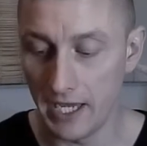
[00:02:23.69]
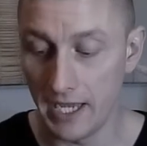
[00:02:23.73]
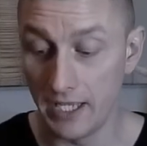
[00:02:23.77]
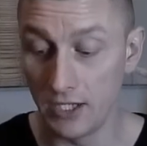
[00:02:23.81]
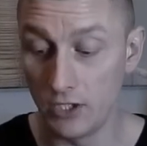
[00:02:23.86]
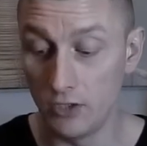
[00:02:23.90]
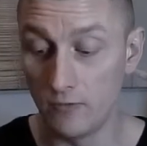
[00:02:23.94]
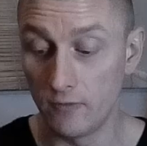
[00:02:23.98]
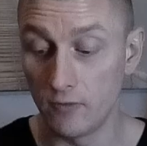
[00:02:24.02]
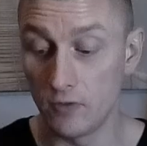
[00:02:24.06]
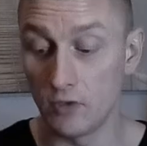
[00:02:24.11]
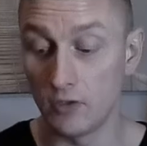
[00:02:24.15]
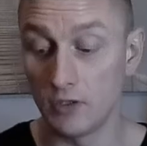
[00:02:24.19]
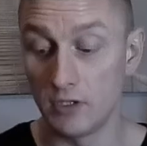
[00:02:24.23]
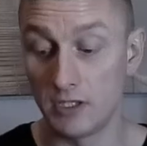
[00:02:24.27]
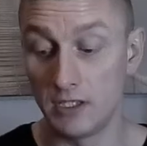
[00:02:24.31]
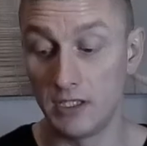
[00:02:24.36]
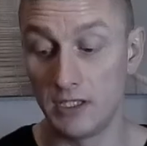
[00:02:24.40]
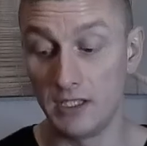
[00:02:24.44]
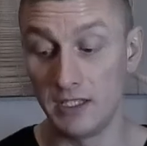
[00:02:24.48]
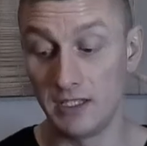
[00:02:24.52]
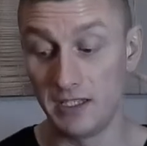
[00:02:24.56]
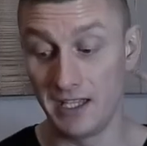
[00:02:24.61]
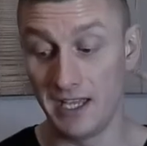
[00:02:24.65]
and you've got
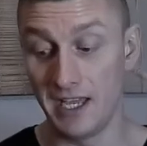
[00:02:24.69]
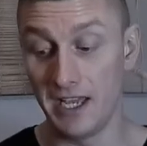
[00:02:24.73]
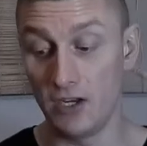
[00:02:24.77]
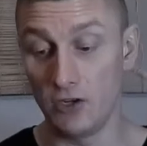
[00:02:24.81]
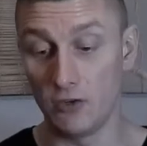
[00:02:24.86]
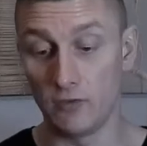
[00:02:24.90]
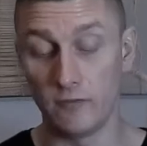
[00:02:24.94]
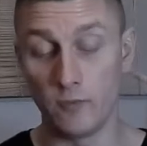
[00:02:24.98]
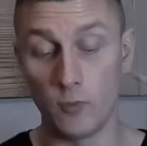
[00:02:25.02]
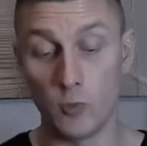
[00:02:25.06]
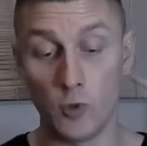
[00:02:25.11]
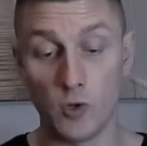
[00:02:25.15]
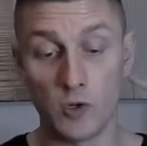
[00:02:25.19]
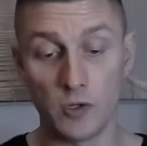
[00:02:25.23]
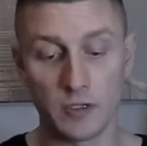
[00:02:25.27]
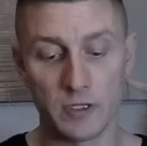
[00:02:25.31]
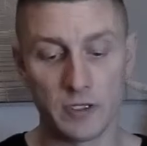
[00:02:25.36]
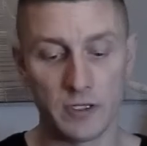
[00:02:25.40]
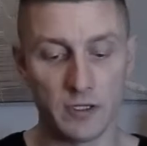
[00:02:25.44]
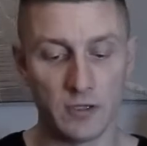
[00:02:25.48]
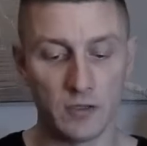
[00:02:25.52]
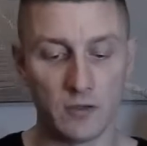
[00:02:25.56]
10 of water.